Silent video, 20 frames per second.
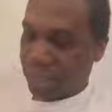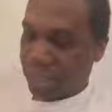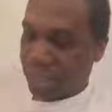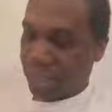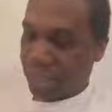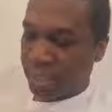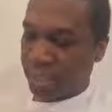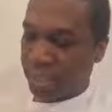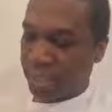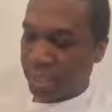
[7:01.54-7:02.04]

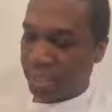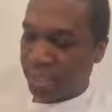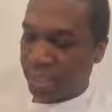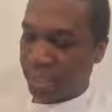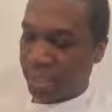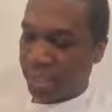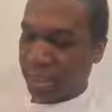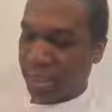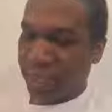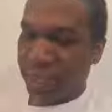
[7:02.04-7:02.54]
and
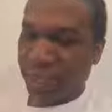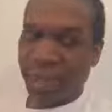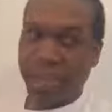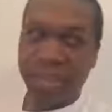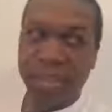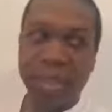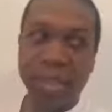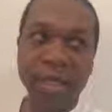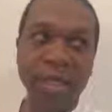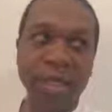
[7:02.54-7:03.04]
they're
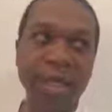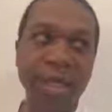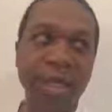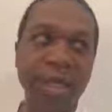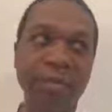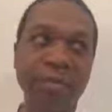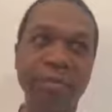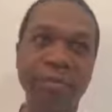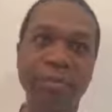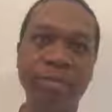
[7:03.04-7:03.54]
basically
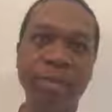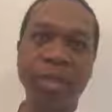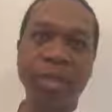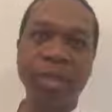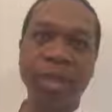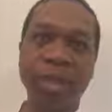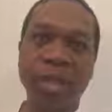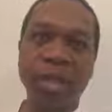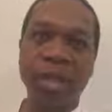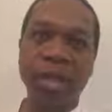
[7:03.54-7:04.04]

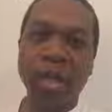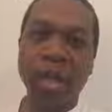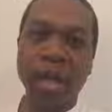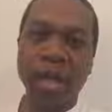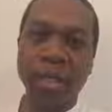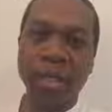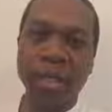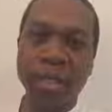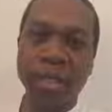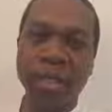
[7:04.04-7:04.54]

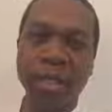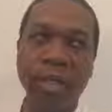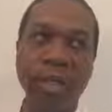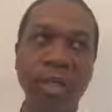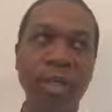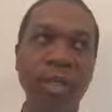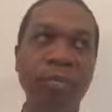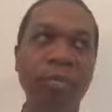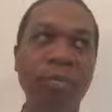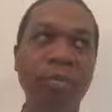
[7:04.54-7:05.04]
conning
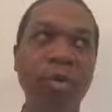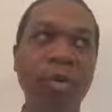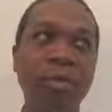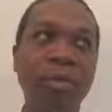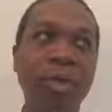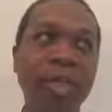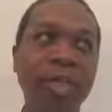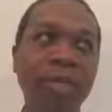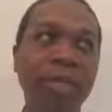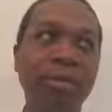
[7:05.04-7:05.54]
the
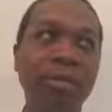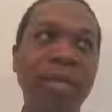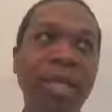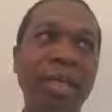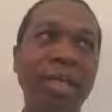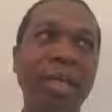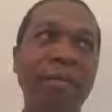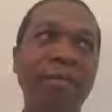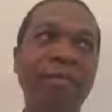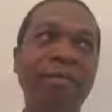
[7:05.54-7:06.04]
public to
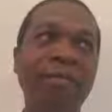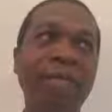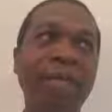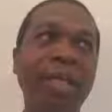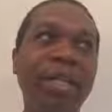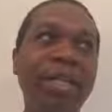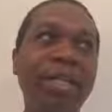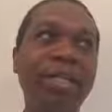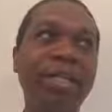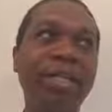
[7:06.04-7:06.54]
make them
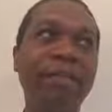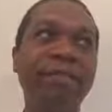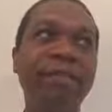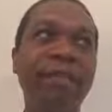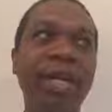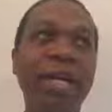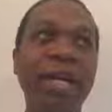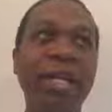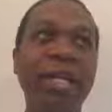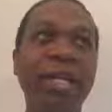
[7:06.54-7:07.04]
feel as if
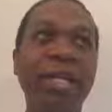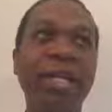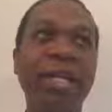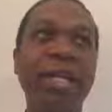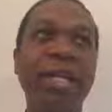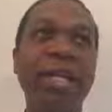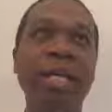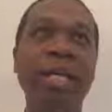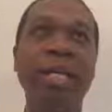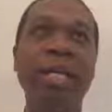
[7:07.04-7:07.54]
that
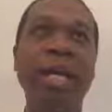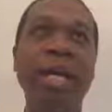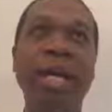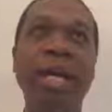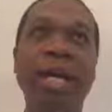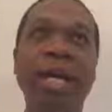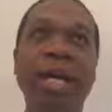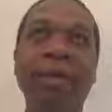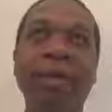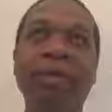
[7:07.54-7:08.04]

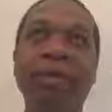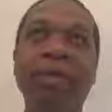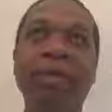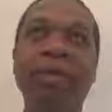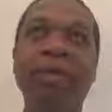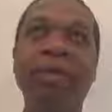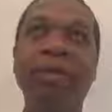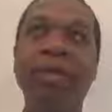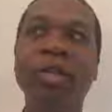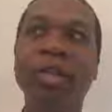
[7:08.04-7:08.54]

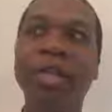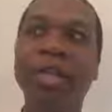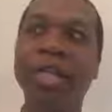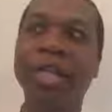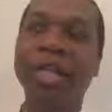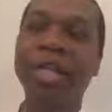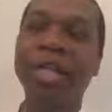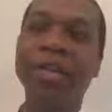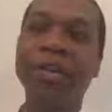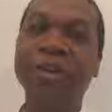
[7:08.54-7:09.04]

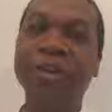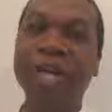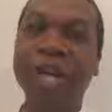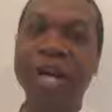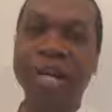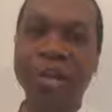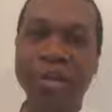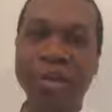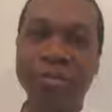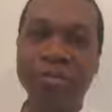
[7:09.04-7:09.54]
the air
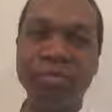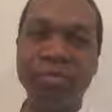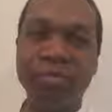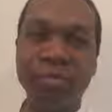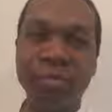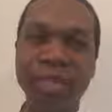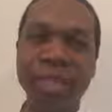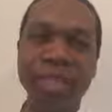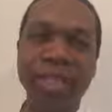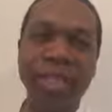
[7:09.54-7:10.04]
that they're
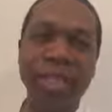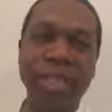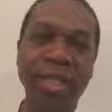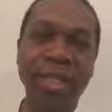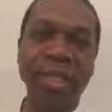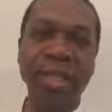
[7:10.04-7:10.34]
breathing